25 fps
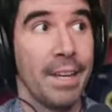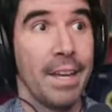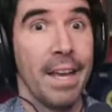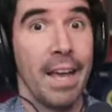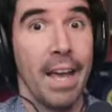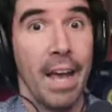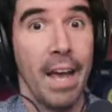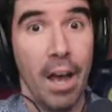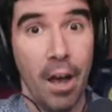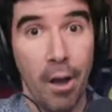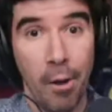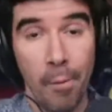
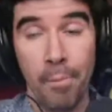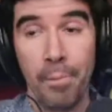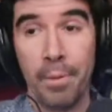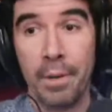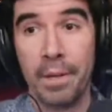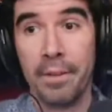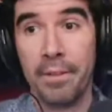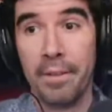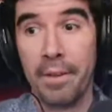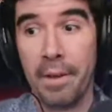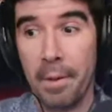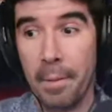
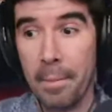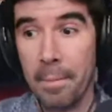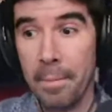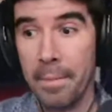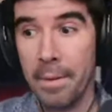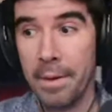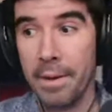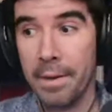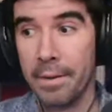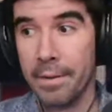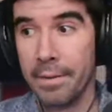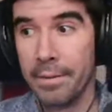helping them
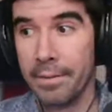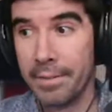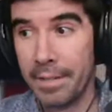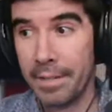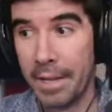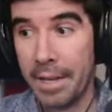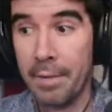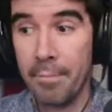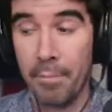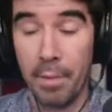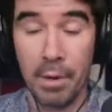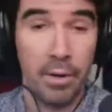
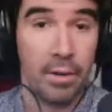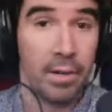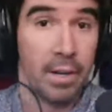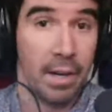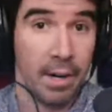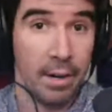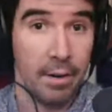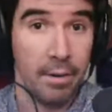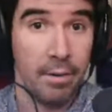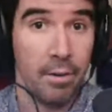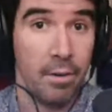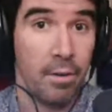take better
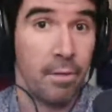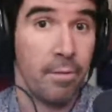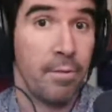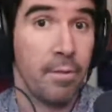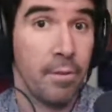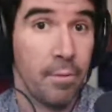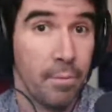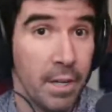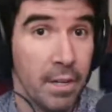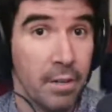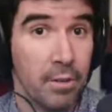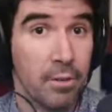care of
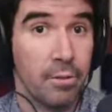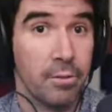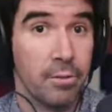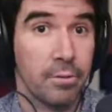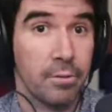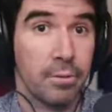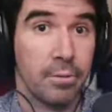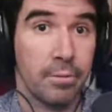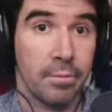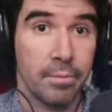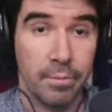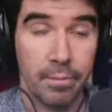their
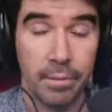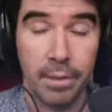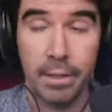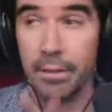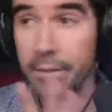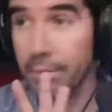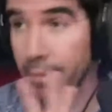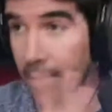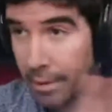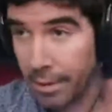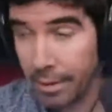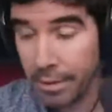vehicles.
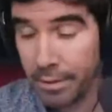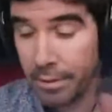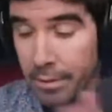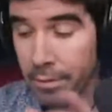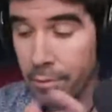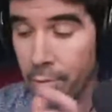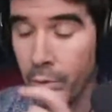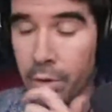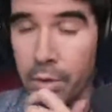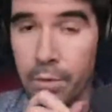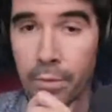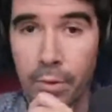And again,
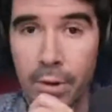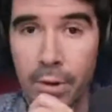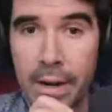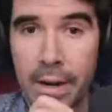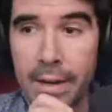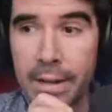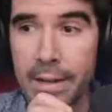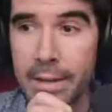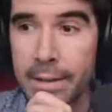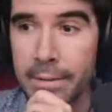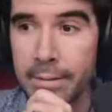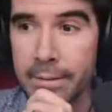this works for
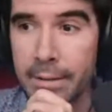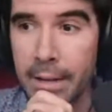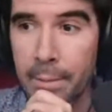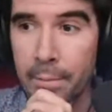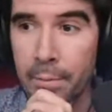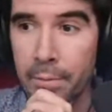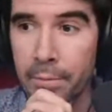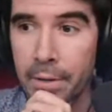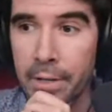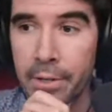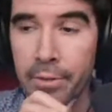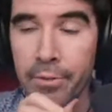any type
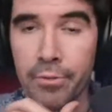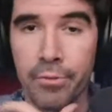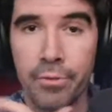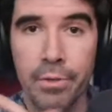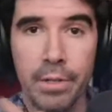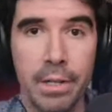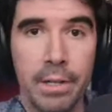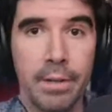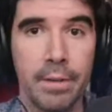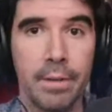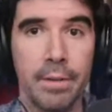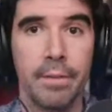of
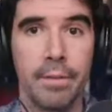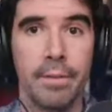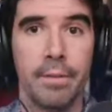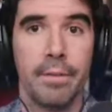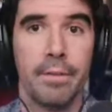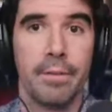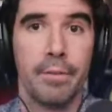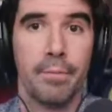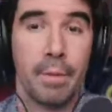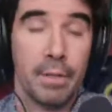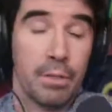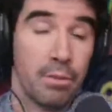industry,
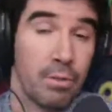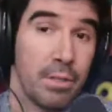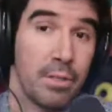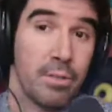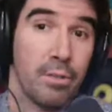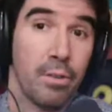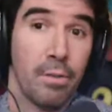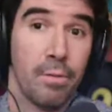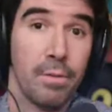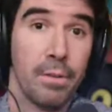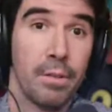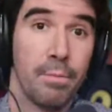especially
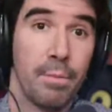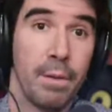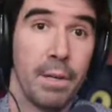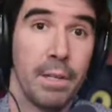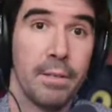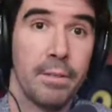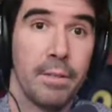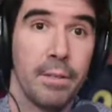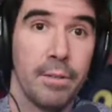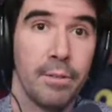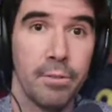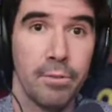service
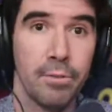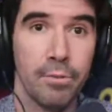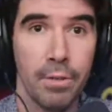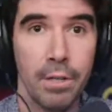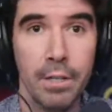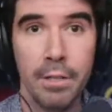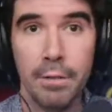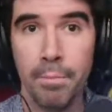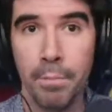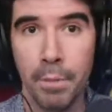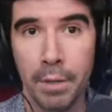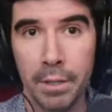based
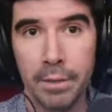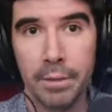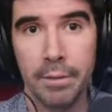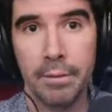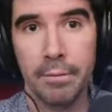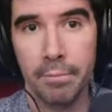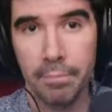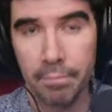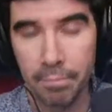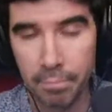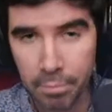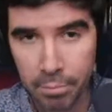industries. But
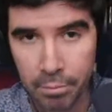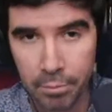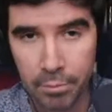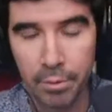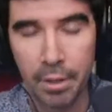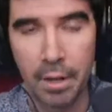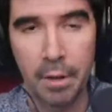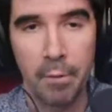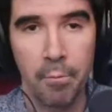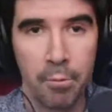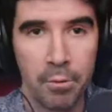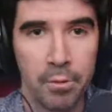
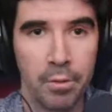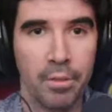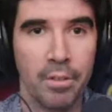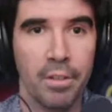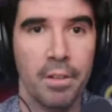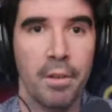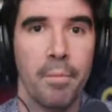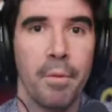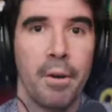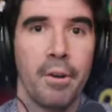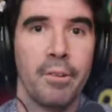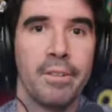today we're
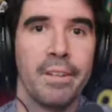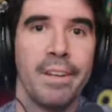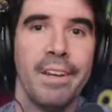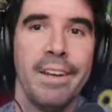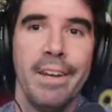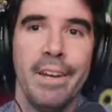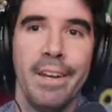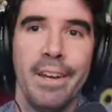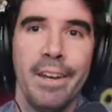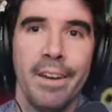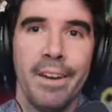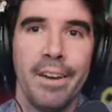talking about
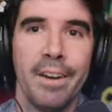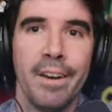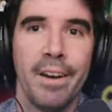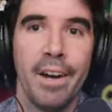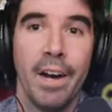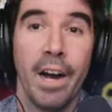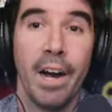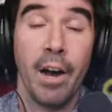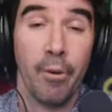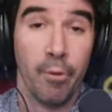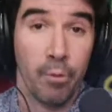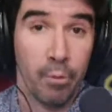
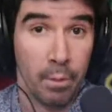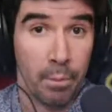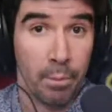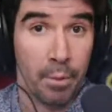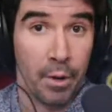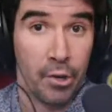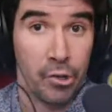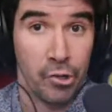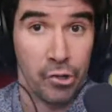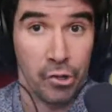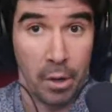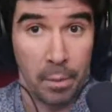auto
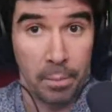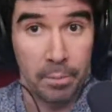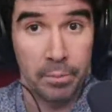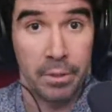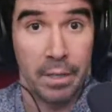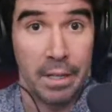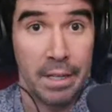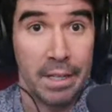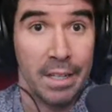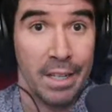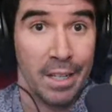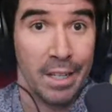repair shops
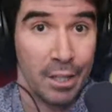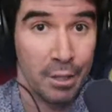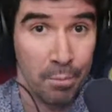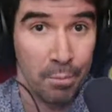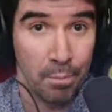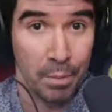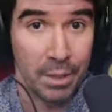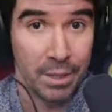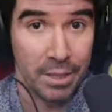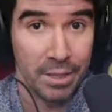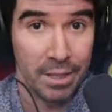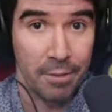
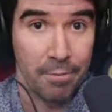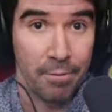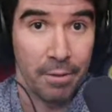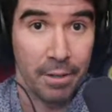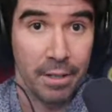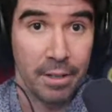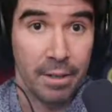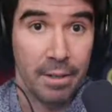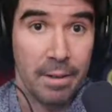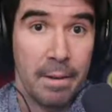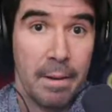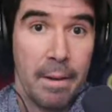specifically.